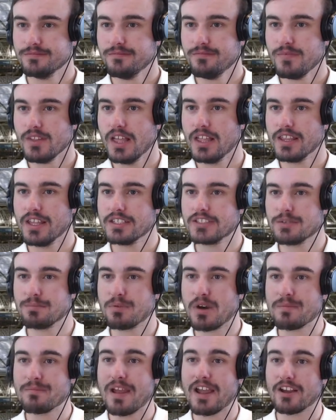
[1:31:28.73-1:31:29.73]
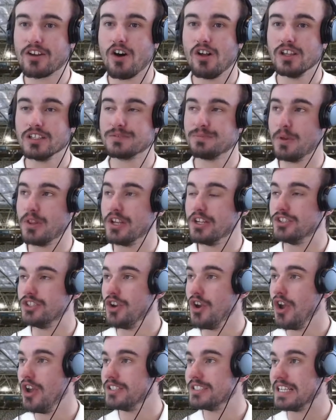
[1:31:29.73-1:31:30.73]
Well, they should bring back collars for the
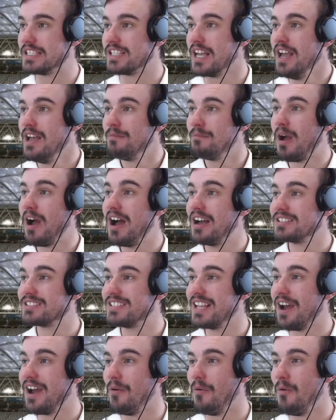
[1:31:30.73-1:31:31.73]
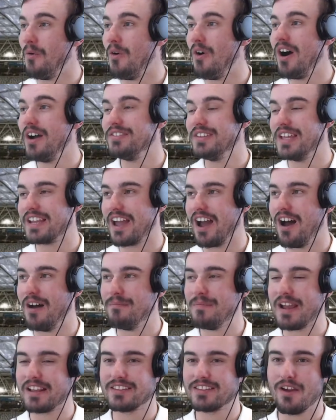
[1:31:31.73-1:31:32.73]
jerseys. Pass out wide. They're going
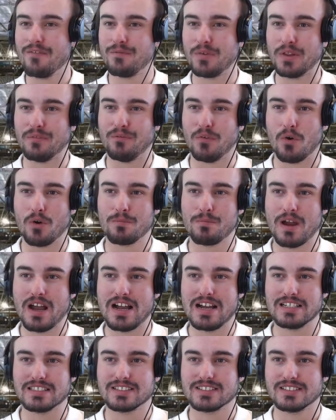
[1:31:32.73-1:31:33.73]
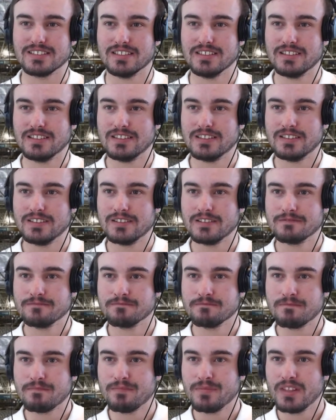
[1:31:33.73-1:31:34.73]
back, though, for the forward pass.
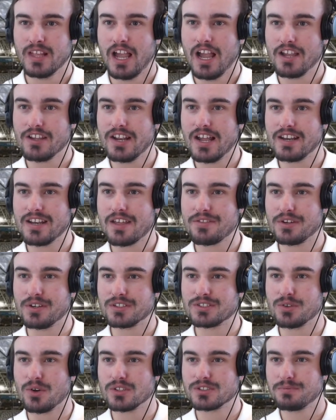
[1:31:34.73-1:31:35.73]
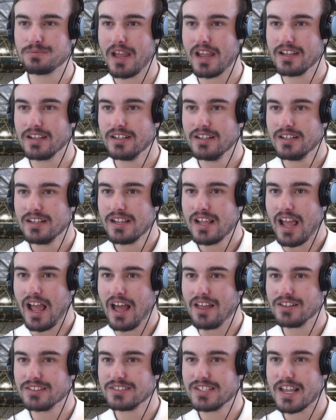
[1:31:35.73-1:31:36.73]
You done nothing of sorts, mate?
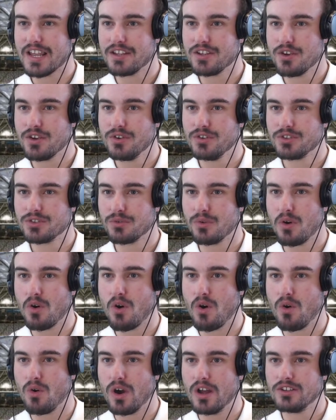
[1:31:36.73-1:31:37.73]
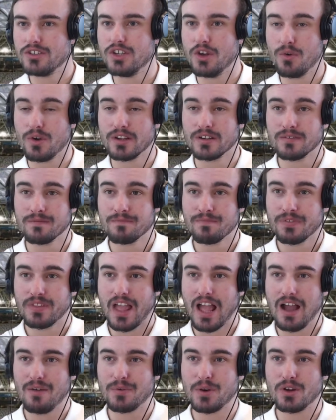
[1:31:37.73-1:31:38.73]
Others their usual doing
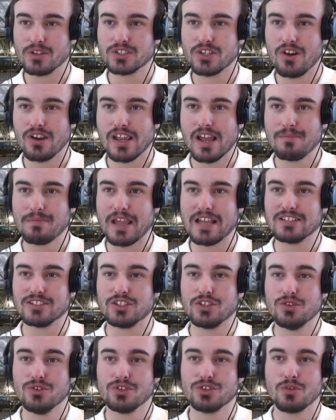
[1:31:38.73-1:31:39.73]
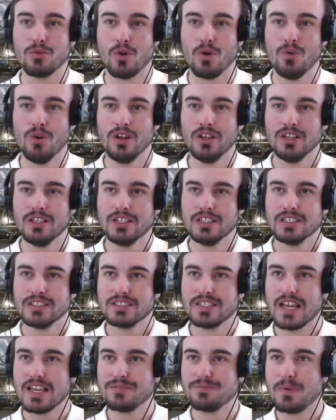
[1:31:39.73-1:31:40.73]
for not showing up as usual,
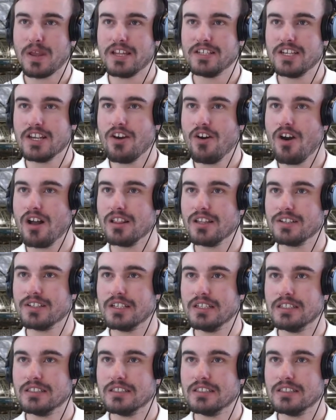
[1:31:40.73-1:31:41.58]
says Fiji Islander.